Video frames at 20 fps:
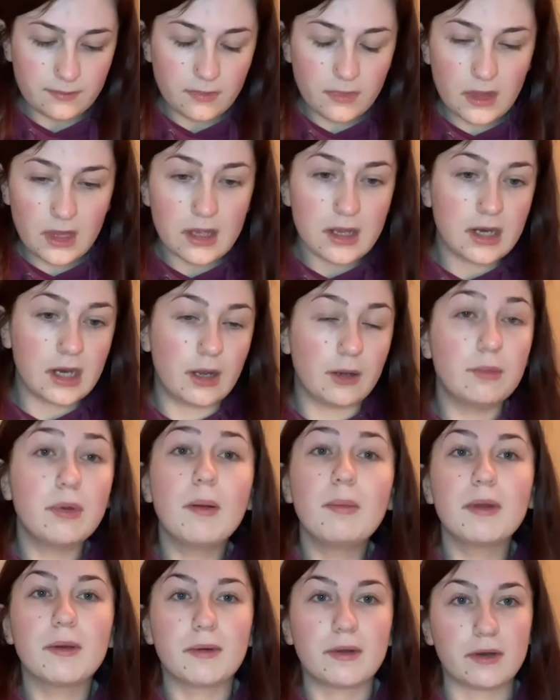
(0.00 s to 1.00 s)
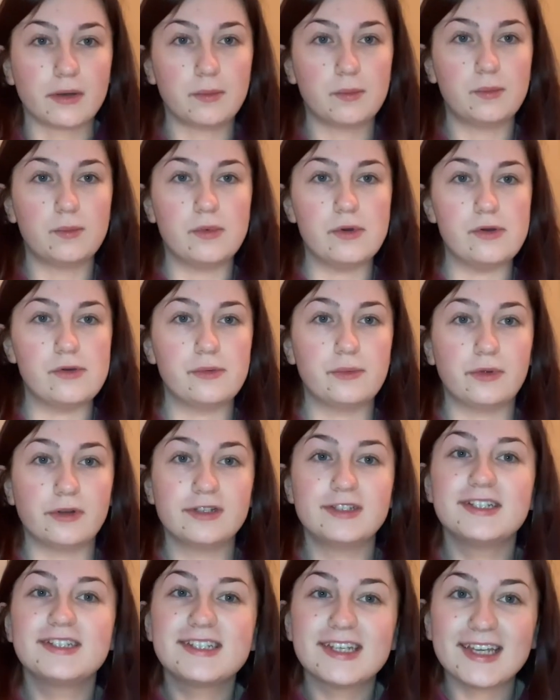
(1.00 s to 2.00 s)
Now I probably won't want to
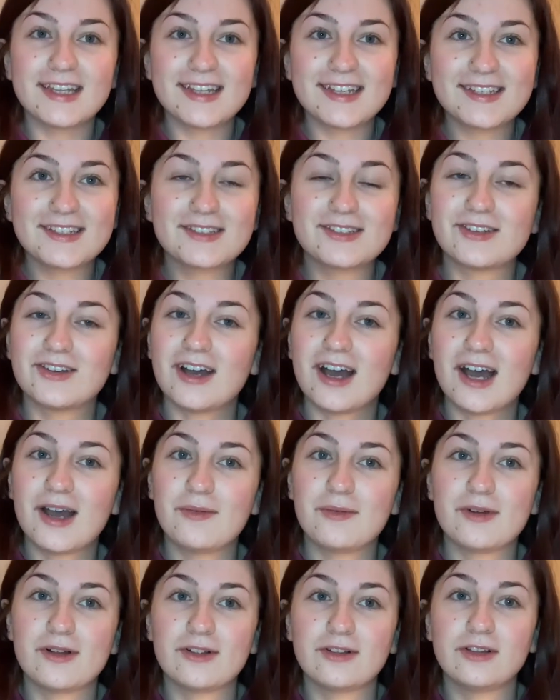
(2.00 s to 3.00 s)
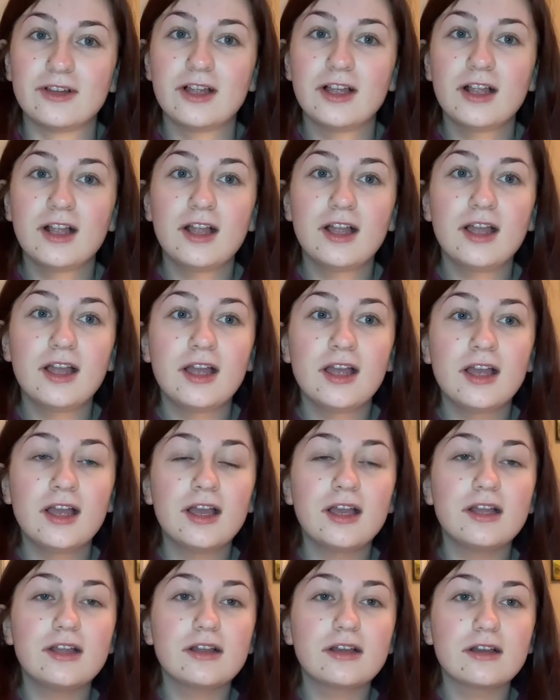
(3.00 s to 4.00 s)
see this, so I will
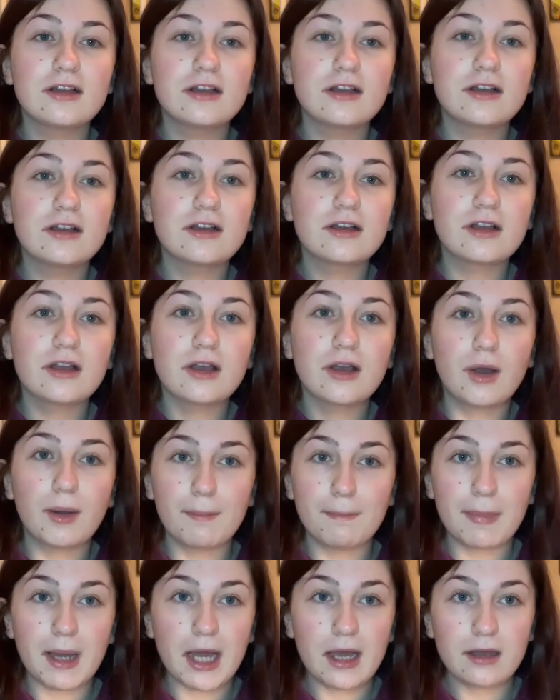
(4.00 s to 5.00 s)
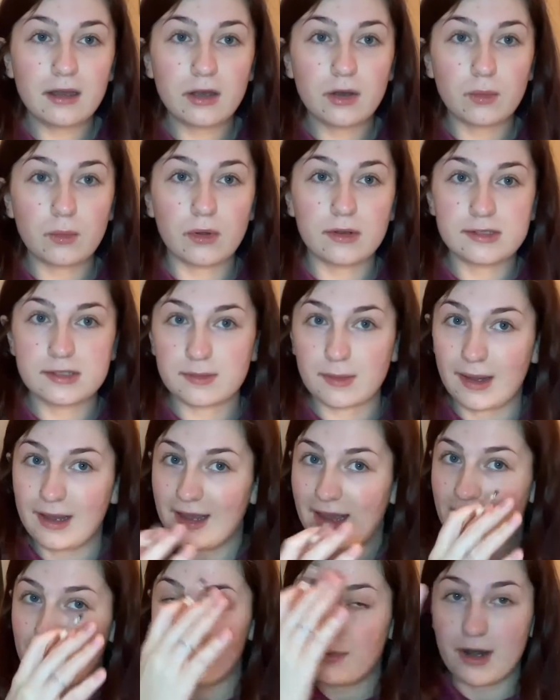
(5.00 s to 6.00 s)
come back once my
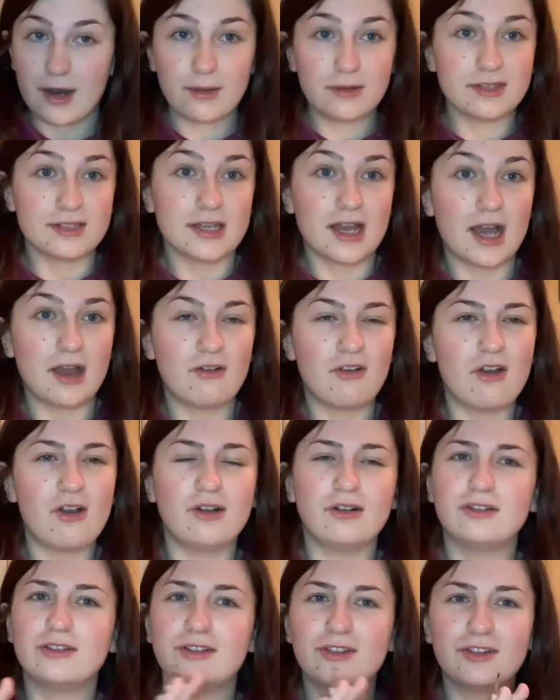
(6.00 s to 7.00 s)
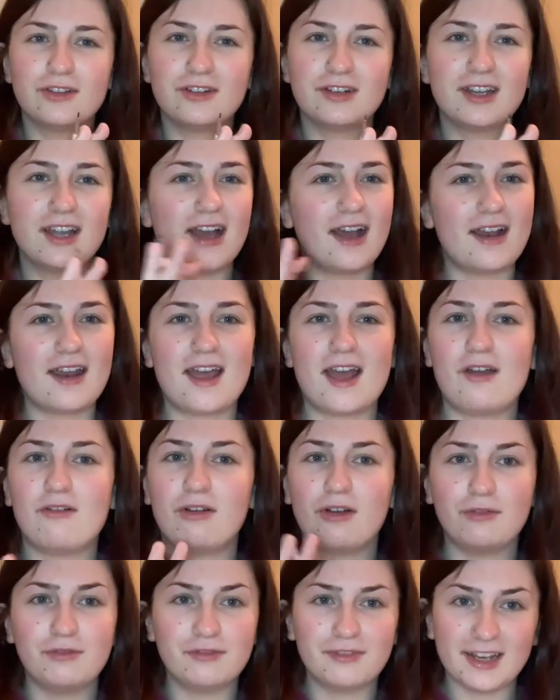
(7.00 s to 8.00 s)
eyebrows are all done and are on
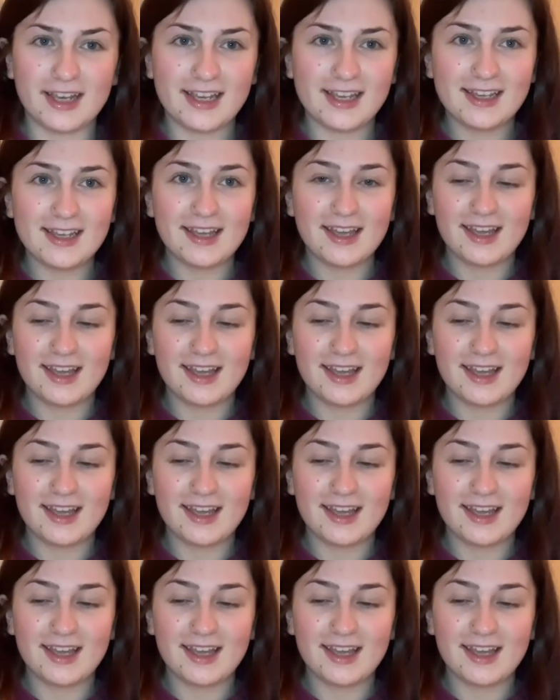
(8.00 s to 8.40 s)
fleek